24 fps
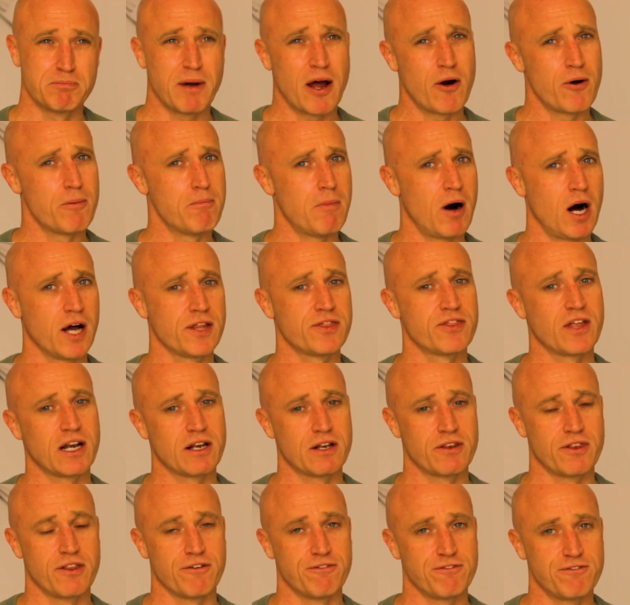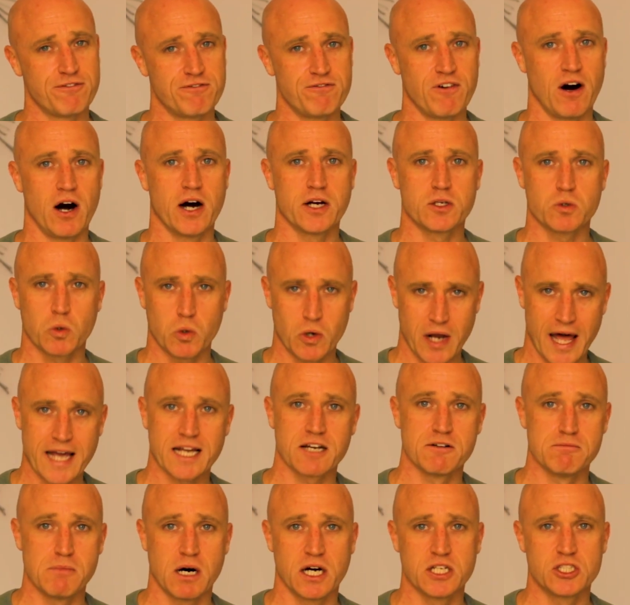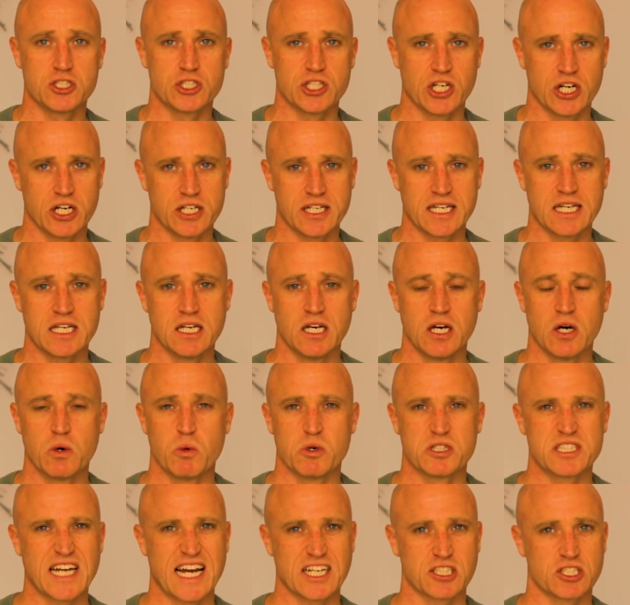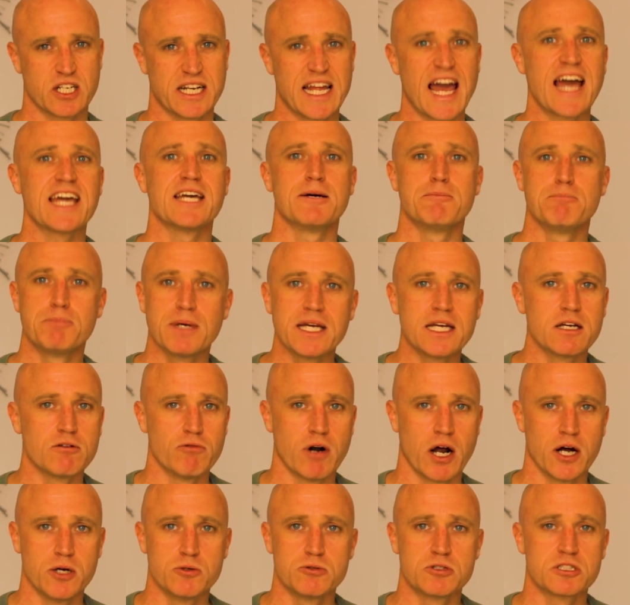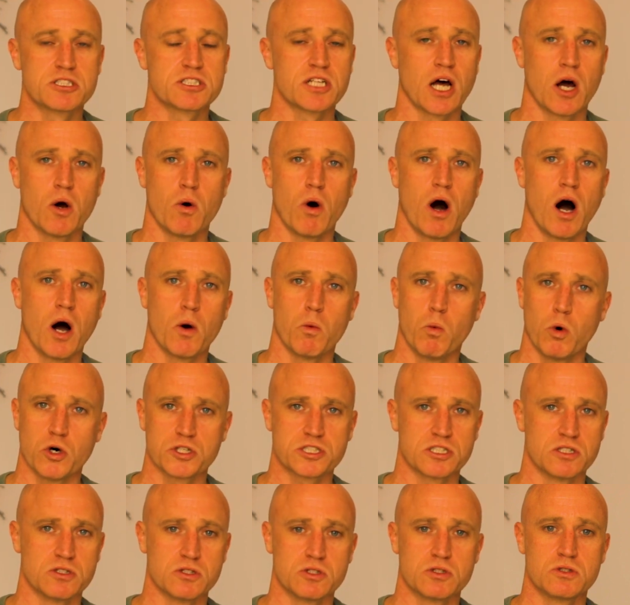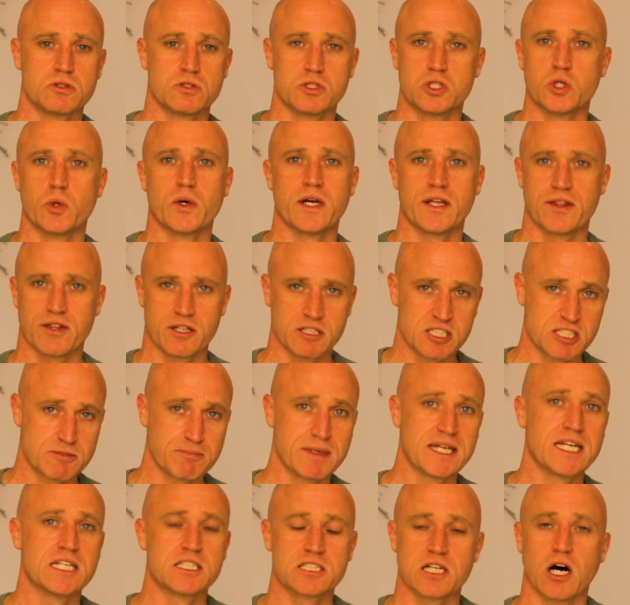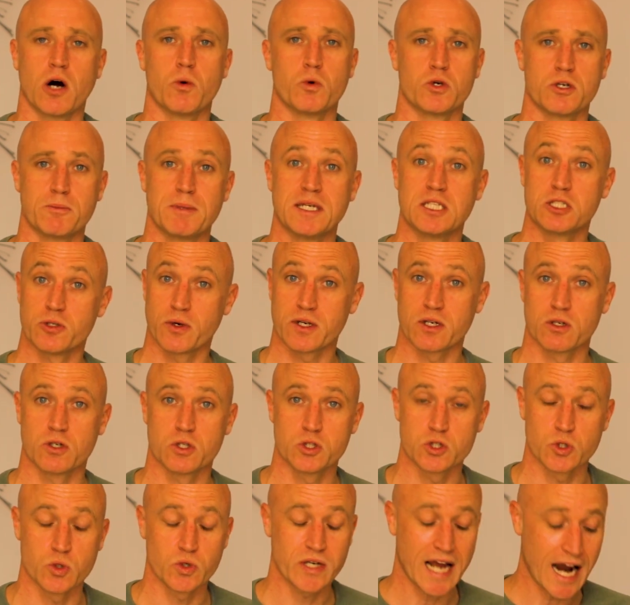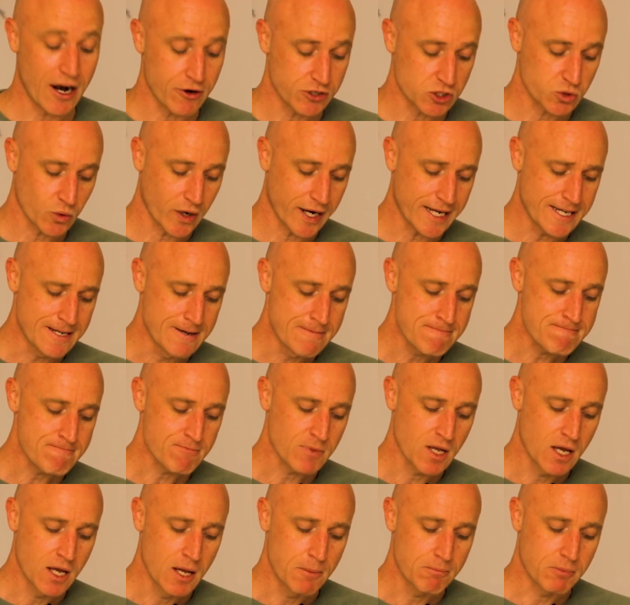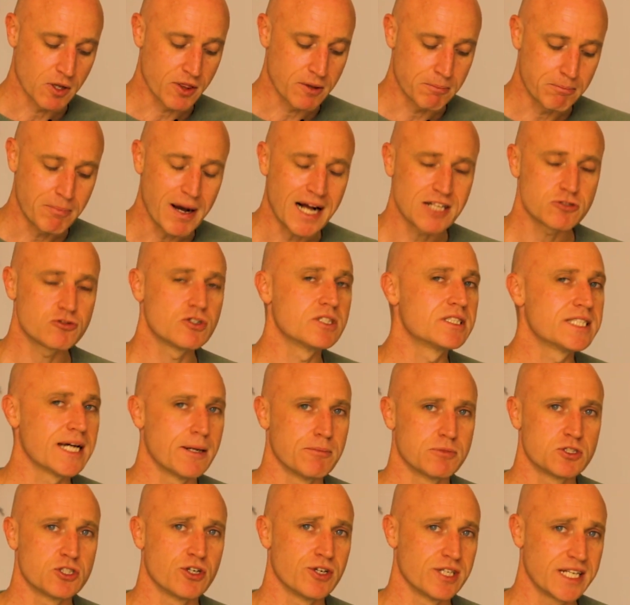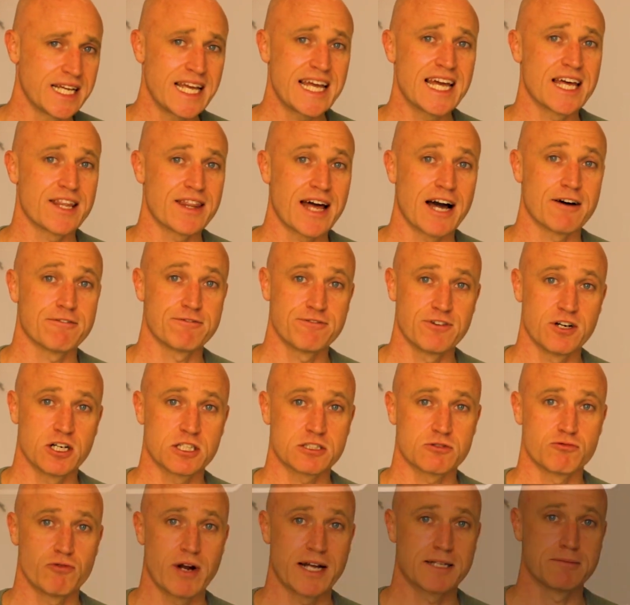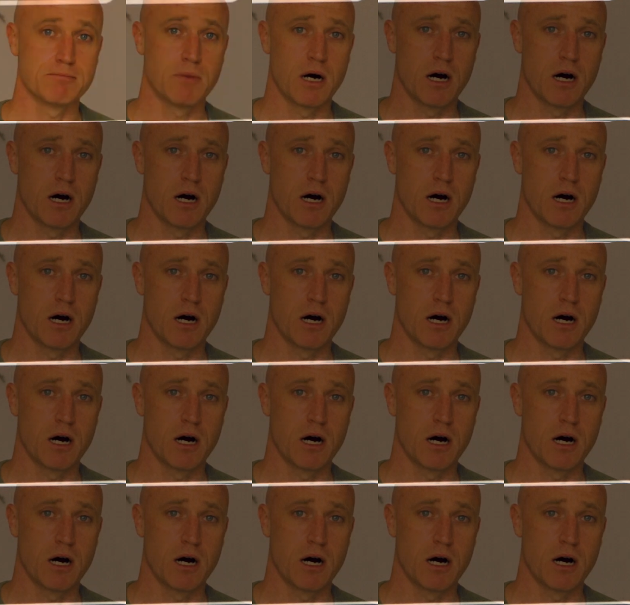bear in mind the final leg of my journey was actually A and B roads. So I wasn't doing the speeds that I would have been doing on a dual carriageway, but the battery temperature had hit that first red